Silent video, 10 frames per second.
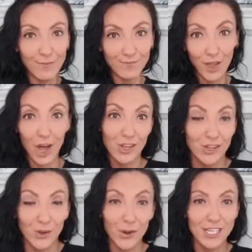all your
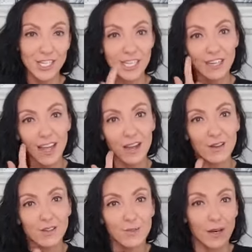questions. I
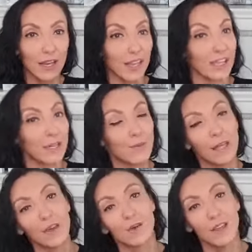also put a link below